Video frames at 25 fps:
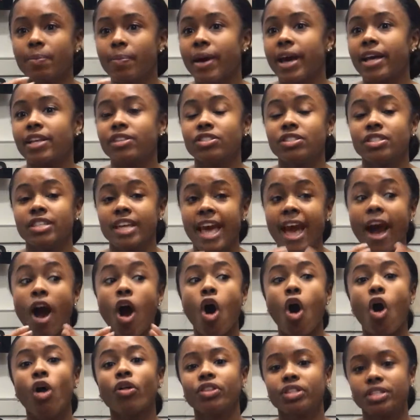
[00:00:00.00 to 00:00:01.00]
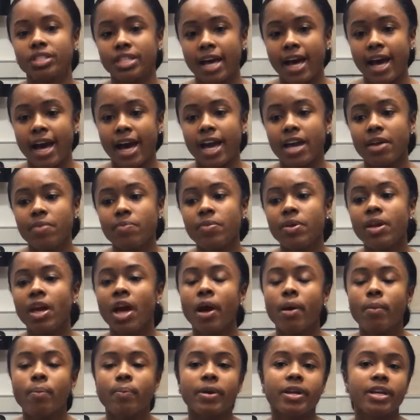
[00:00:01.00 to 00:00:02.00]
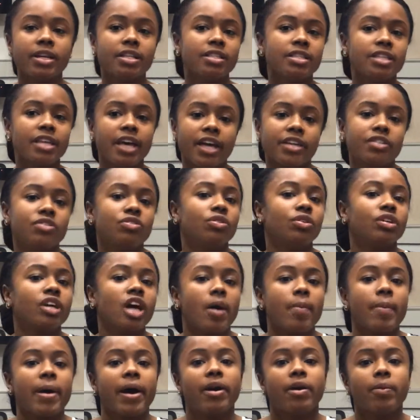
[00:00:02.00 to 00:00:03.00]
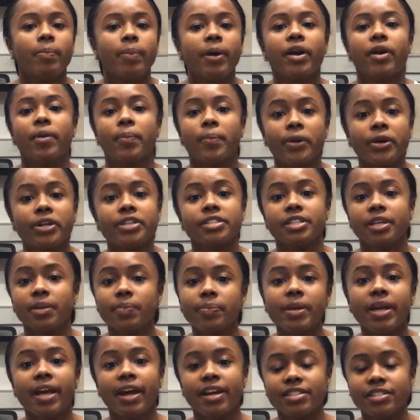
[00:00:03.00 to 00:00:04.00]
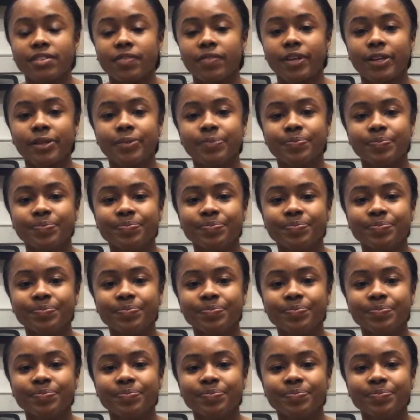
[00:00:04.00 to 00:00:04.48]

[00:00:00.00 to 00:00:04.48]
the best all the time, but in the end you'll come out a better person because of it.